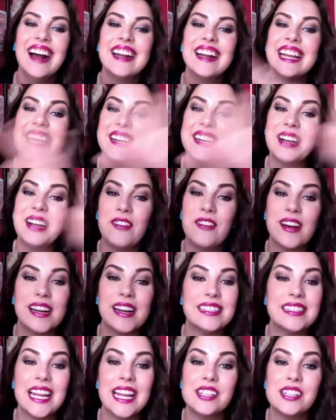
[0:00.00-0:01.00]
Getting off
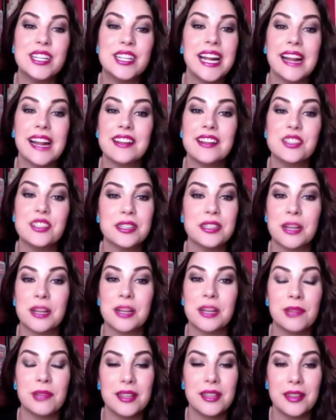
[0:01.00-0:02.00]
on a tangent,
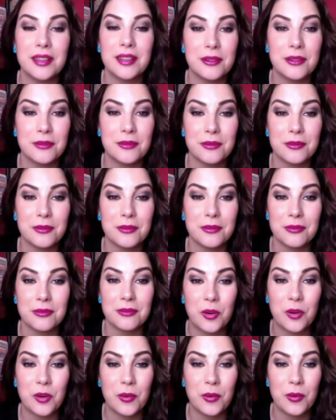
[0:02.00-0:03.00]
answering completely
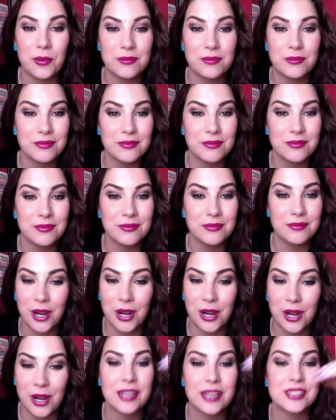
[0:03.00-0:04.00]

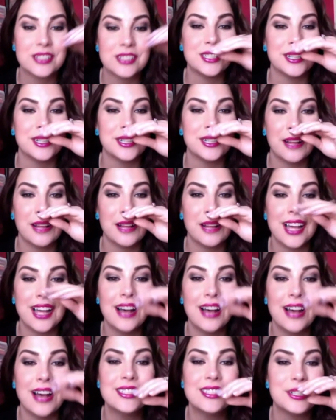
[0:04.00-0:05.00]
wrong question.
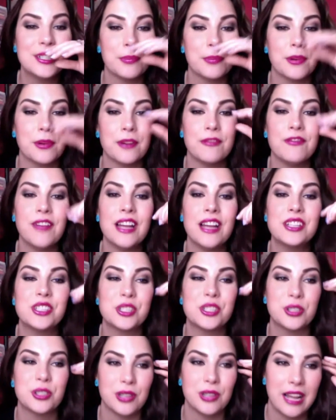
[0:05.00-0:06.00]
Lost in your
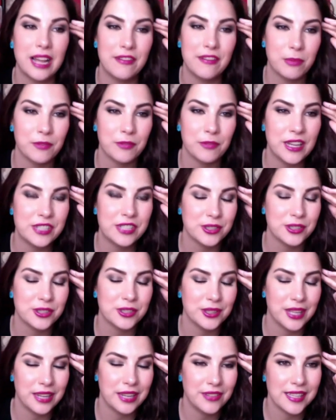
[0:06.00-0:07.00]
professional life,
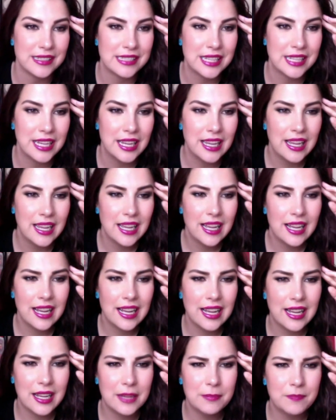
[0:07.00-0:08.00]
yes.
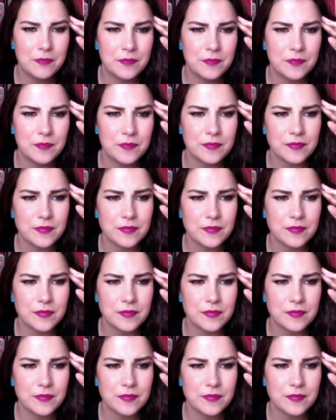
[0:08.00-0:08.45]
Well,